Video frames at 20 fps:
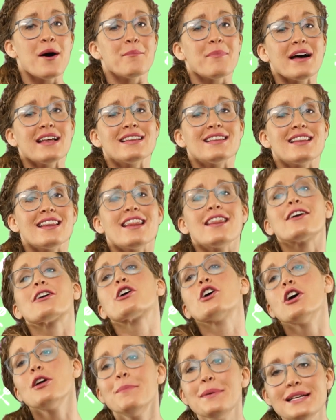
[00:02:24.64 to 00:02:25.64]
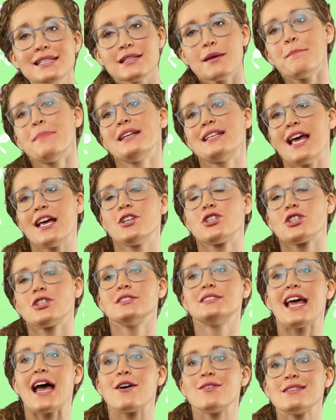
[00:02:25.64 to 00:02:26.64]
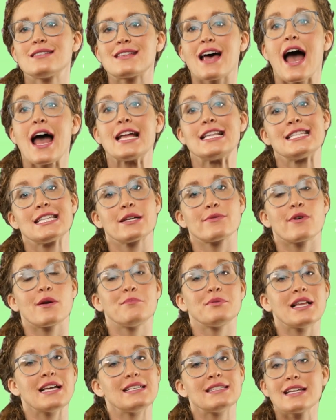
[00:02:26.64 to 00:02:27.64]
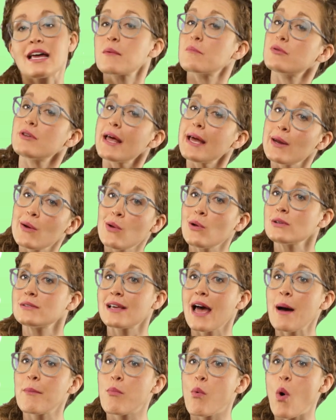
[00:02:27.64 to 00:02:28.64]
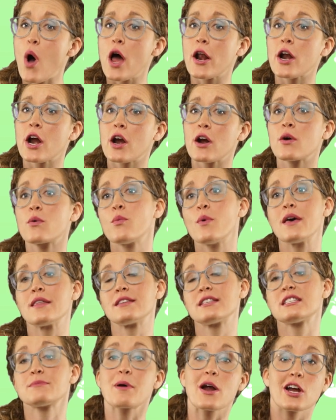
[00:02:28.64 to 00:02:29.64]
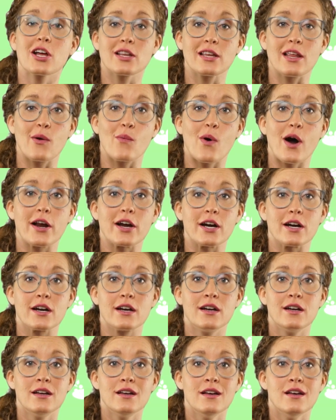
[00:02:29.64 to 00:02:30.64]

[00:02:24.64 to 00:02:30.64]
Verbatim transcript: but there could be some potential downsides to replacing plain old tap water with sparkling water.